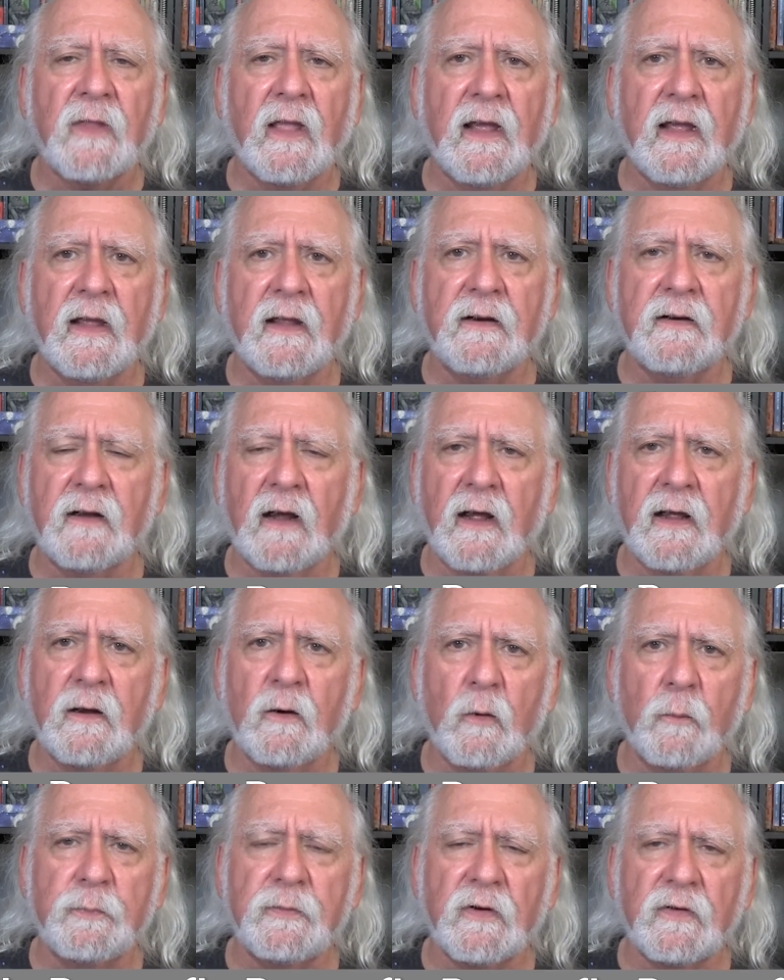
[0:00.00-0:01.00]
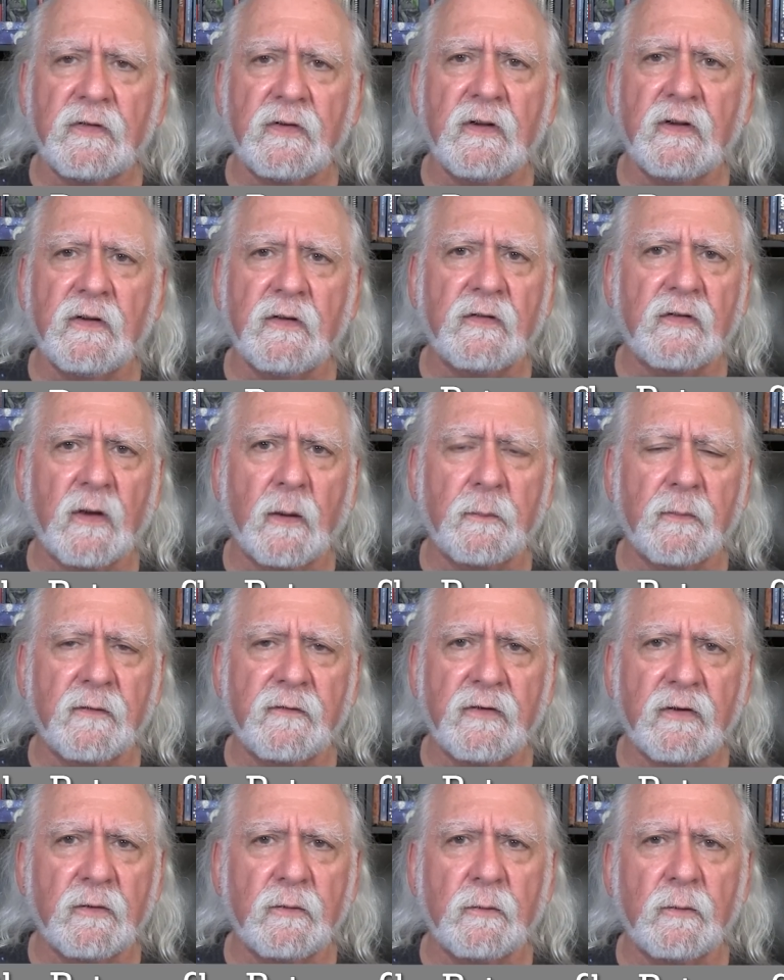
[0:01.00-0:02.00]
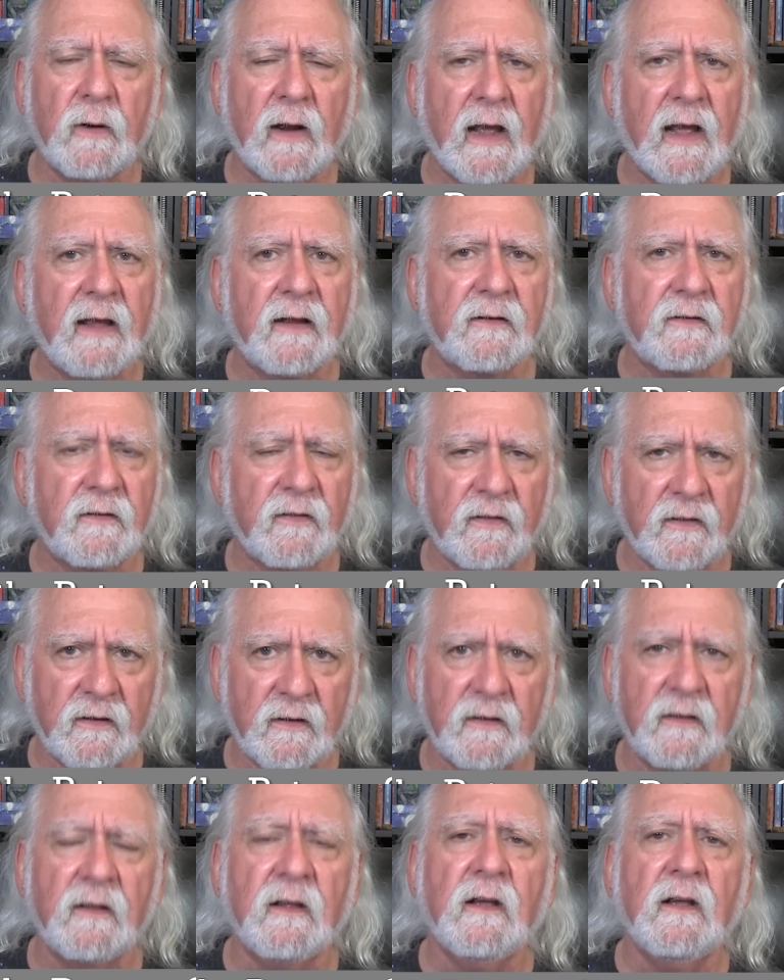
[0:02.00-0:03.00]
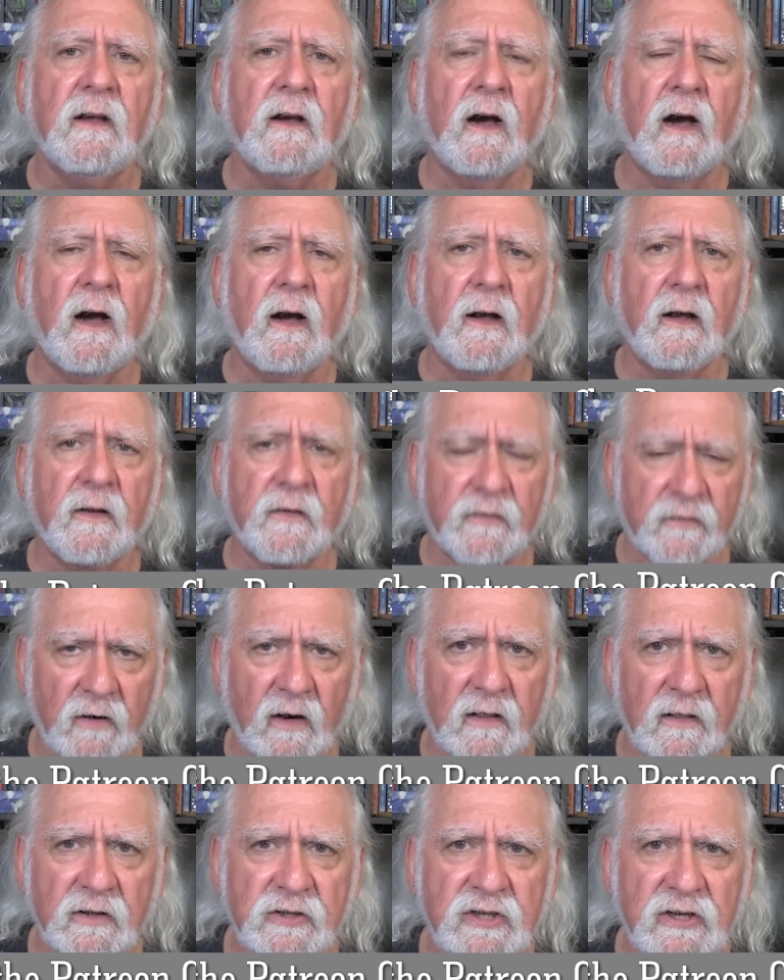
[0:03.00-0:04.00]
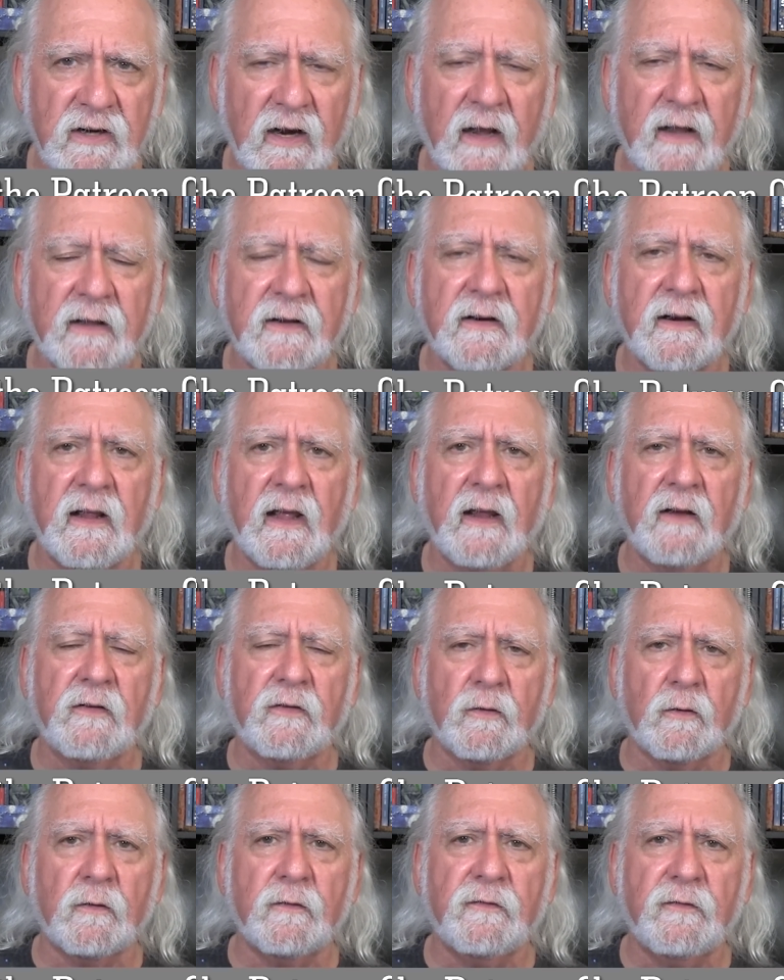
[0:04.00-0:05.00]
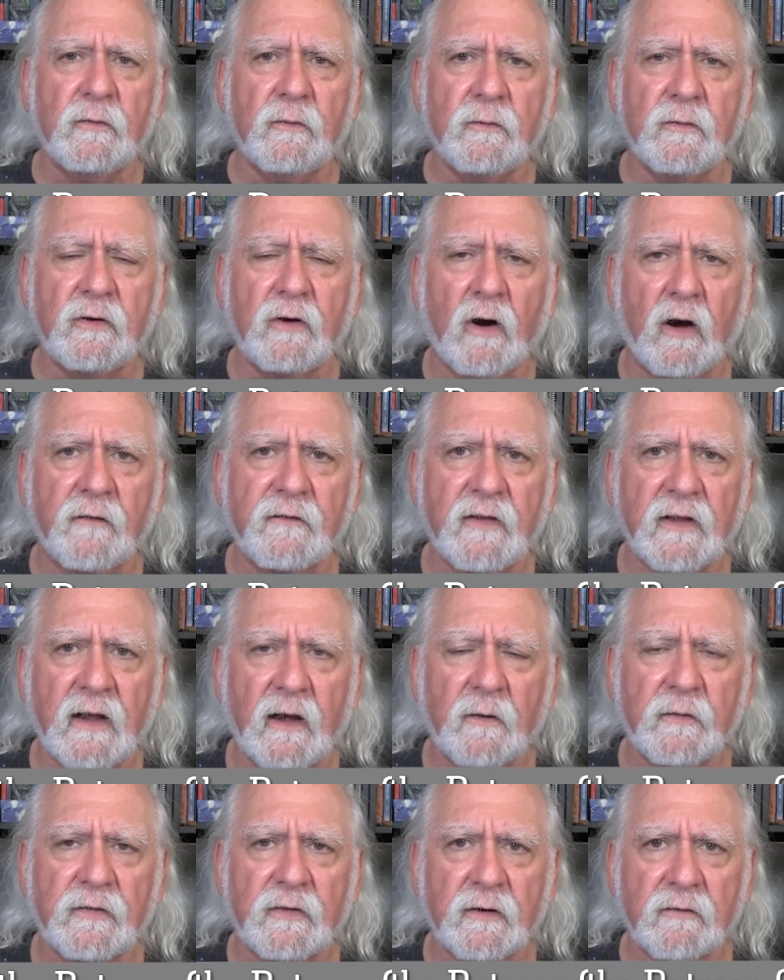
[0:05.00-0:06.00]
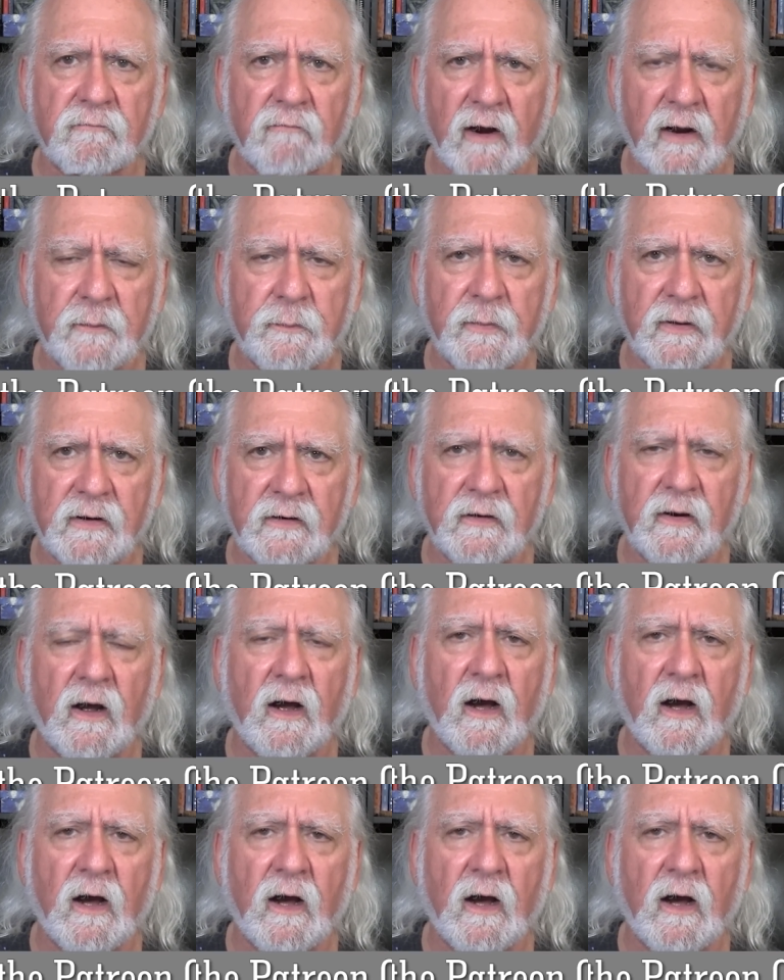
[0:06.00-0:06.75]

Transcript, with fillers: And I hope to see some of you at the uh, astrology night at Soul Food Coffee House in Redmond